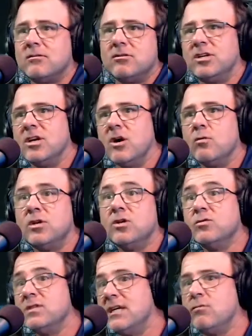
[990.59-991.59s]

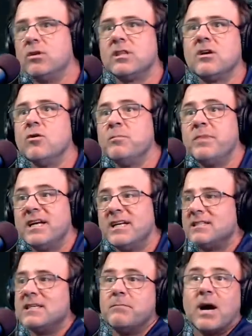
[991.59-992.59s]
using with
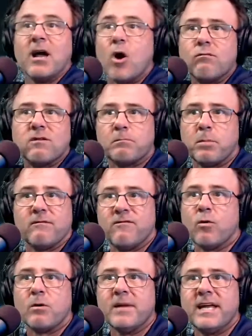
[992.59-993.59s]
codependency by
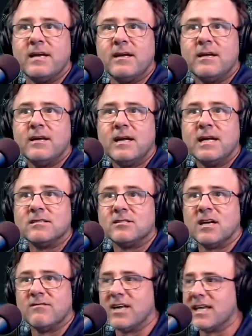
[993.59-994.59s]
overperforming and
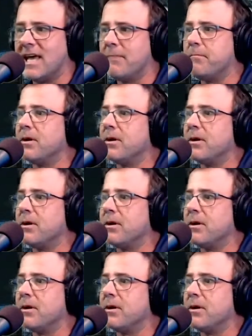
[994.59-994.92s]
stuff like that.